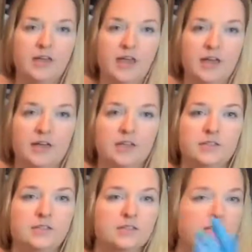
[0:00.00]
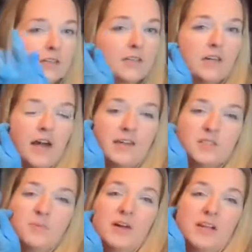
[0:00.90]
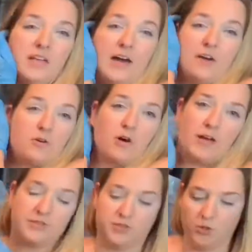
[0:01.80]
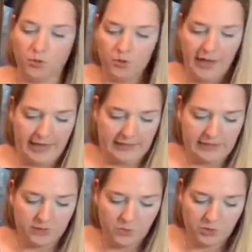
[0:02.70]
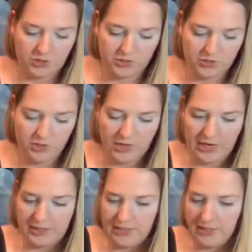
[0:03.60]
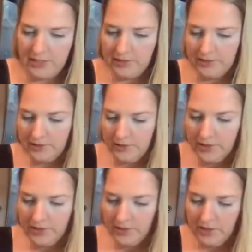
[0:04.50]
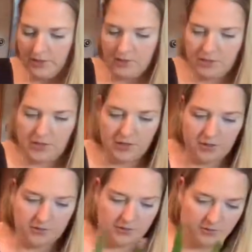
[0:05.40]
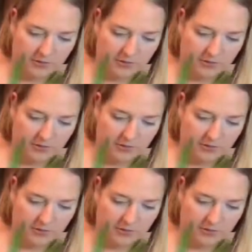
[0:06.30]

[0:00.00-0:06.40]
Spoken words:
And I spread it out across the whole island, which is a good idea. So